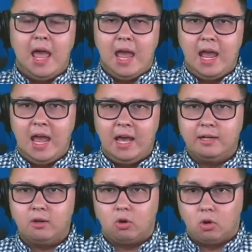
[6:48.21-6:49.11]

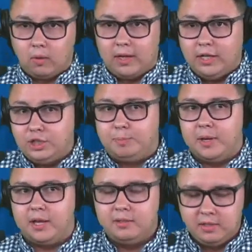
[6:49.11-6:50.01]
And her
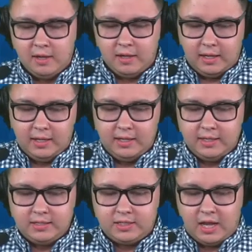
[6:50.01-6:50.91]
husband
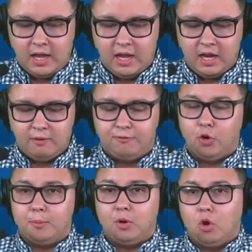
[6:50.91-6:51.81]
is a
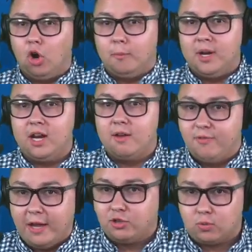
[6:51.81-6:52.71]
former Army
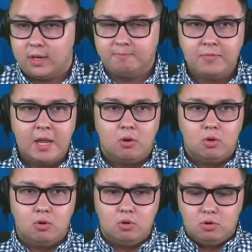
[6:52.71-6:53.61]
veteran
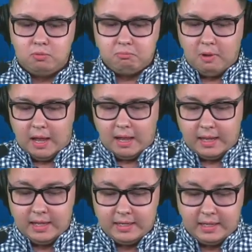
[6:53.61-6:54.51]
who
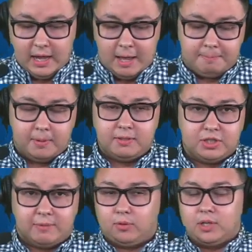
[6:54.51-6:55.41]
ended up
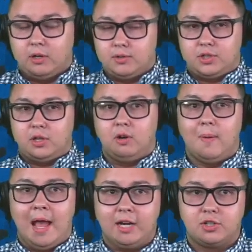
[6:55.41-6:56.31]
several years ago
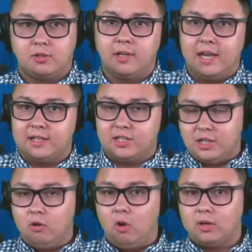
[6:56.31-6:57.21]
actually at a
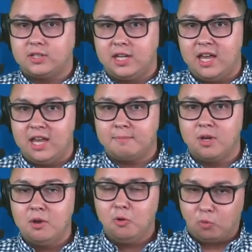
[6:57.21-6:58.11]
Seahawks game
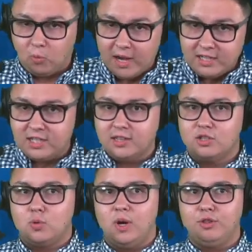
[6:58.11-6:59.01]
raising the
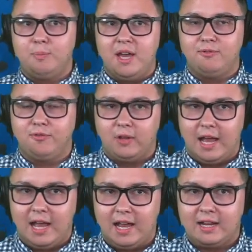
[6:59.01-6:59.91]
12th man
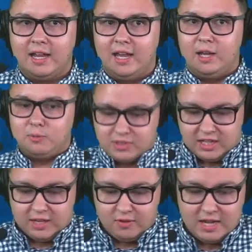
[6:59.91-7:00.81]
flag and was
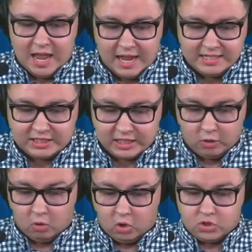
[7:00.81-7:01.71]
given a
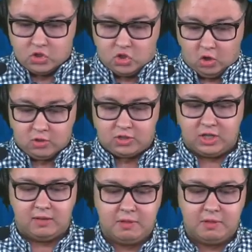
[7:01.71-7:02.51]
Seahawks jersey.